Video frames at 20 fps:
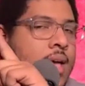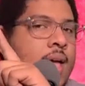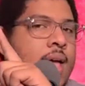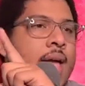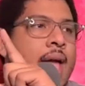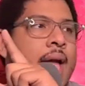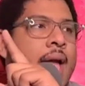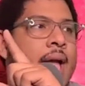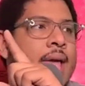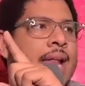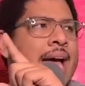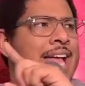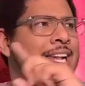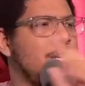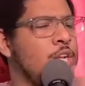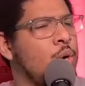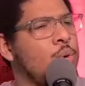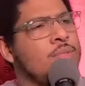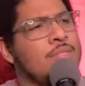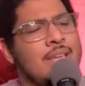and I
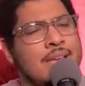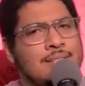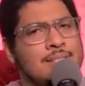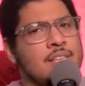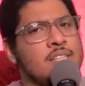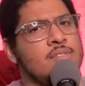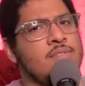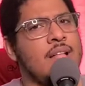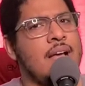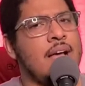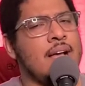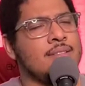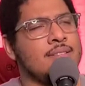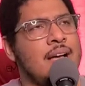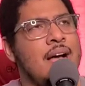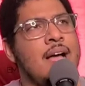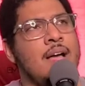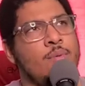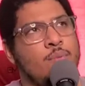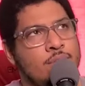don't think Six Flags.
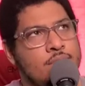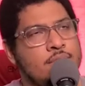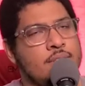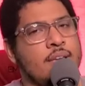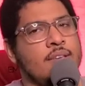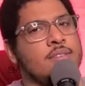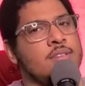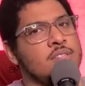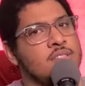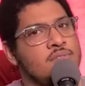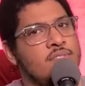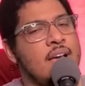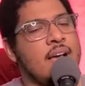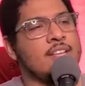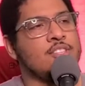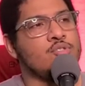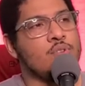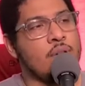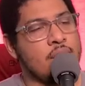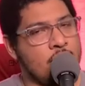I would say Six
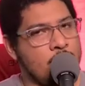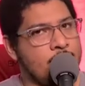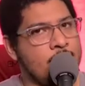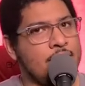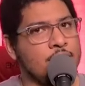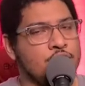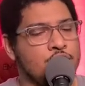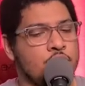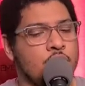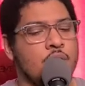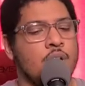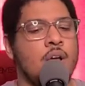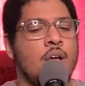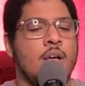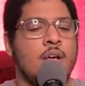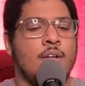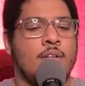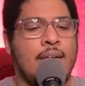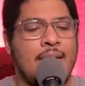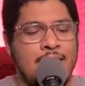Flags Great Adventure.
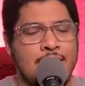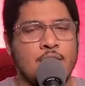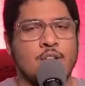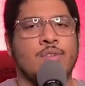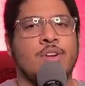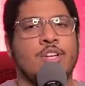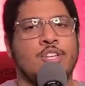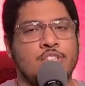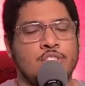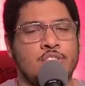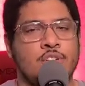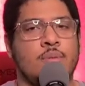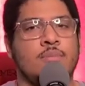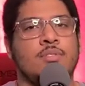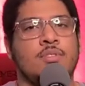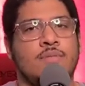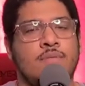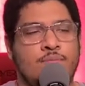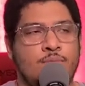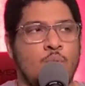Acreage in terms
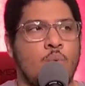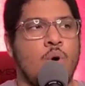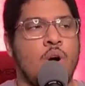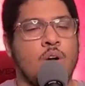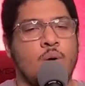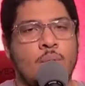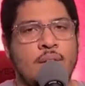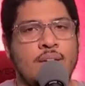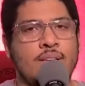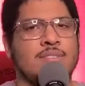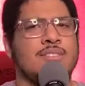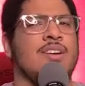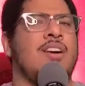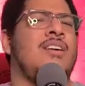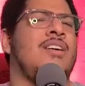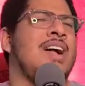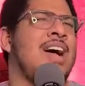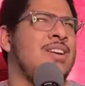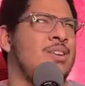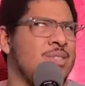of the walkways,
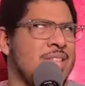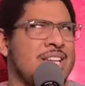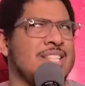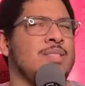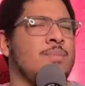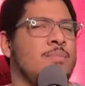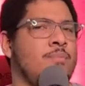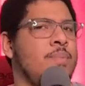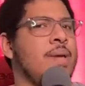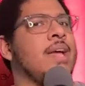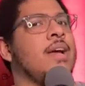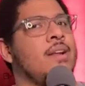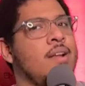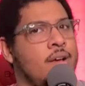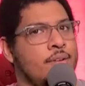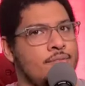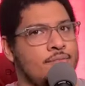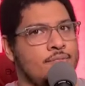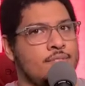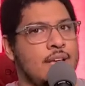I don't think it's big
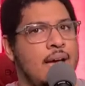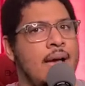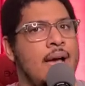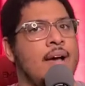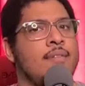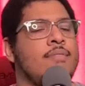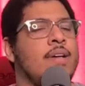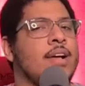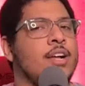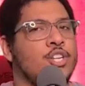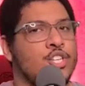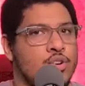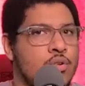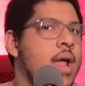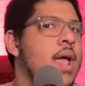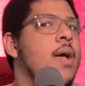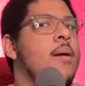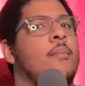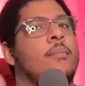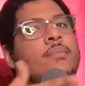enough to have like a
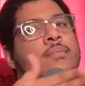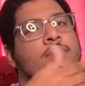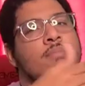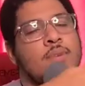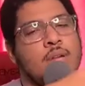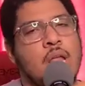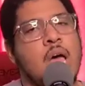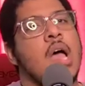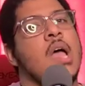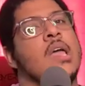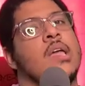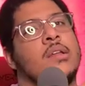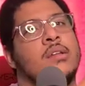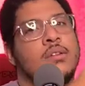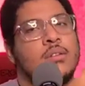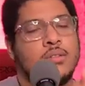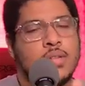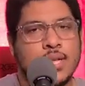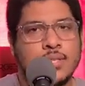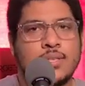tram line
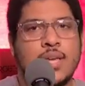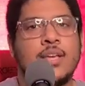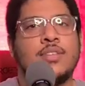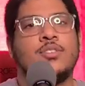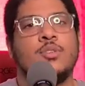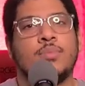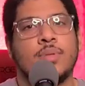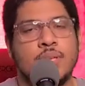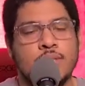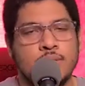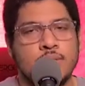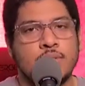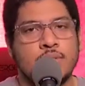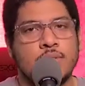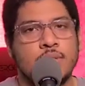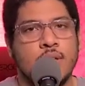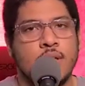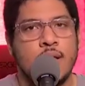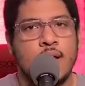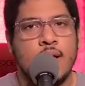that takes you
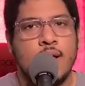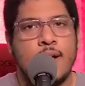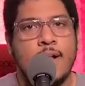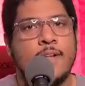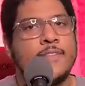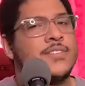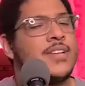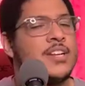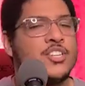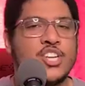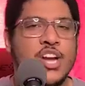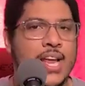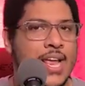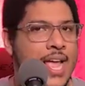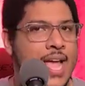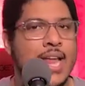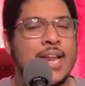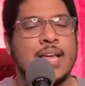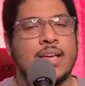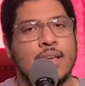places. It's not
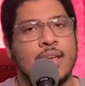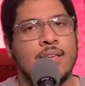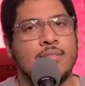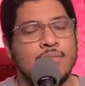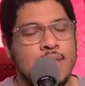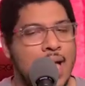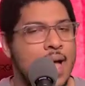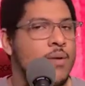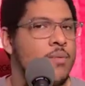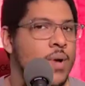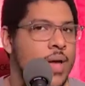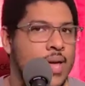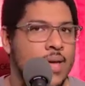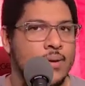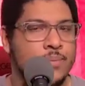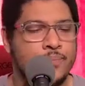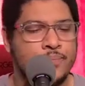gigantic in that way.